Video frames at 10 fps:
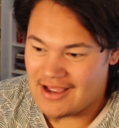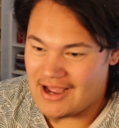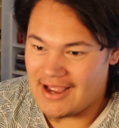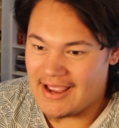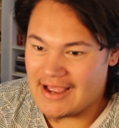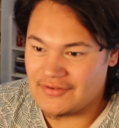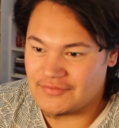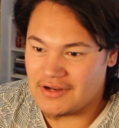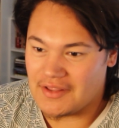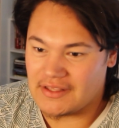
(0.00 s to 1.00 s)
I have
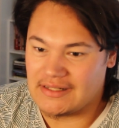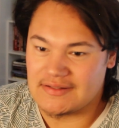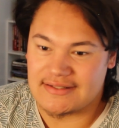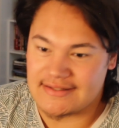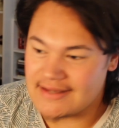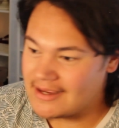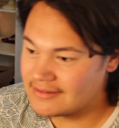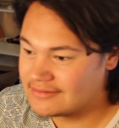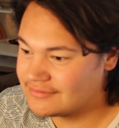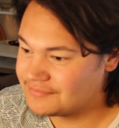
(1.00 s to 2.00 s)
nothing else to say.
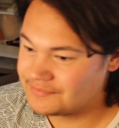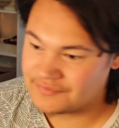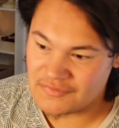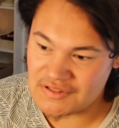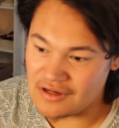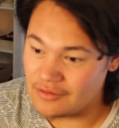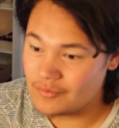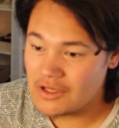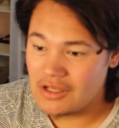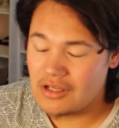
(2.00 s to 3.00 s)
So
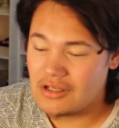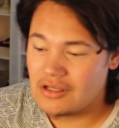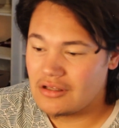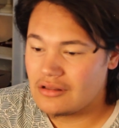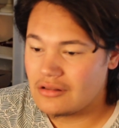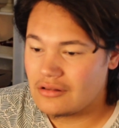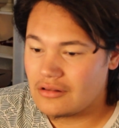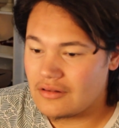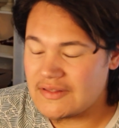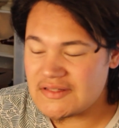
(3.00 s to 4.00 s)

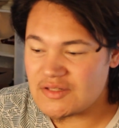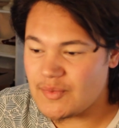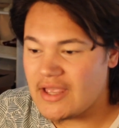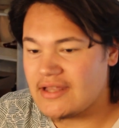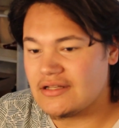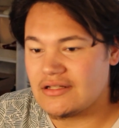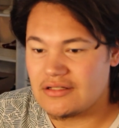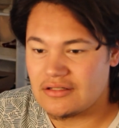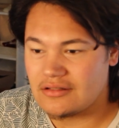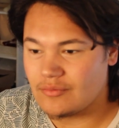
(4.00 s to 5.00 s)
this has been,
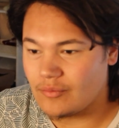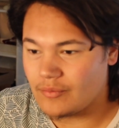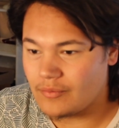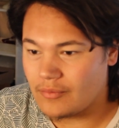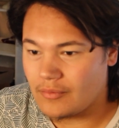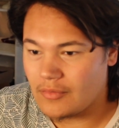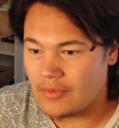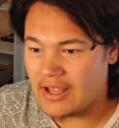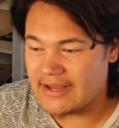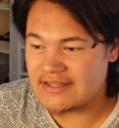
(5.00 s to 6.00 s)

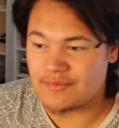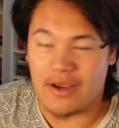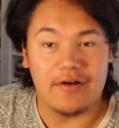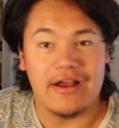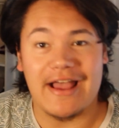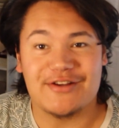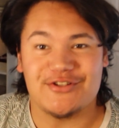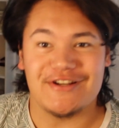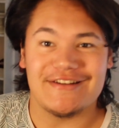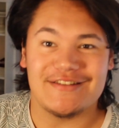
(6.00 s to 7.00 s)
I guess, my
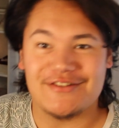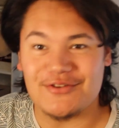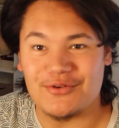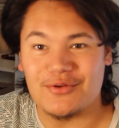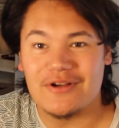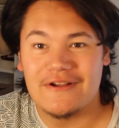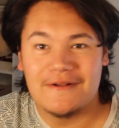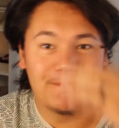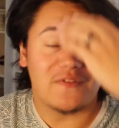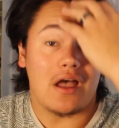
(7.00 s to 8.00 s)
reaction to
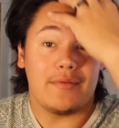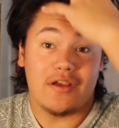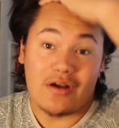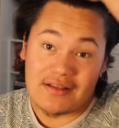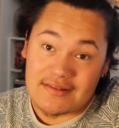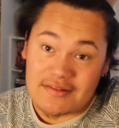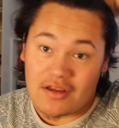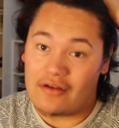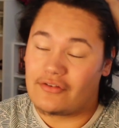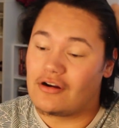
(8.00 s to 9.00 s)
Tommy Johansson's
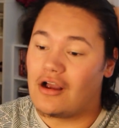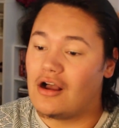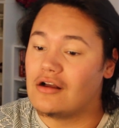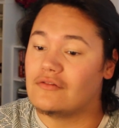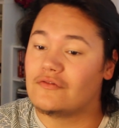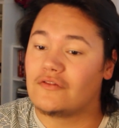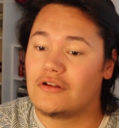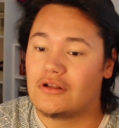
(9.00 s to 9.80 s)
cover of